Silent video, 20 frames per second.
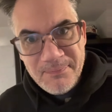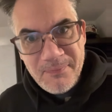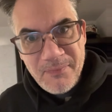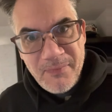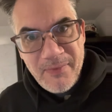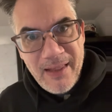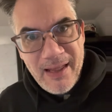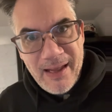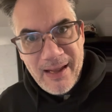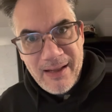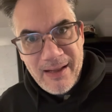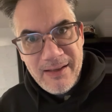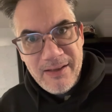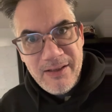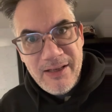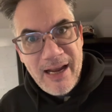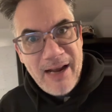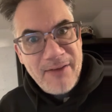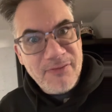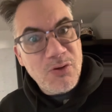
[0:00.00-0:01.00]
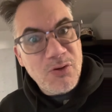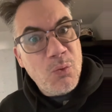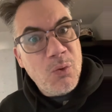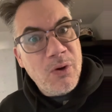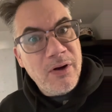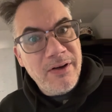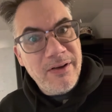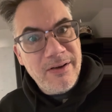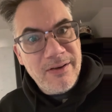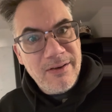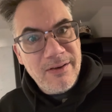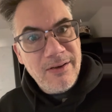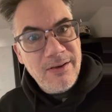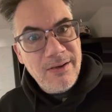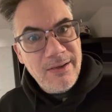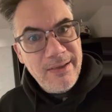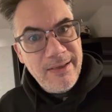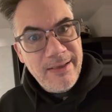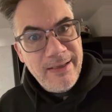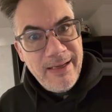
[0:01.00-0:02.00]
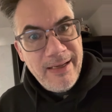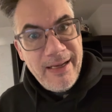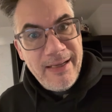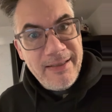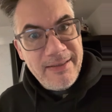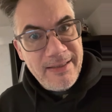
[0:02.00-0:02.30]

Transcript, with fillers: that you have to wonder, is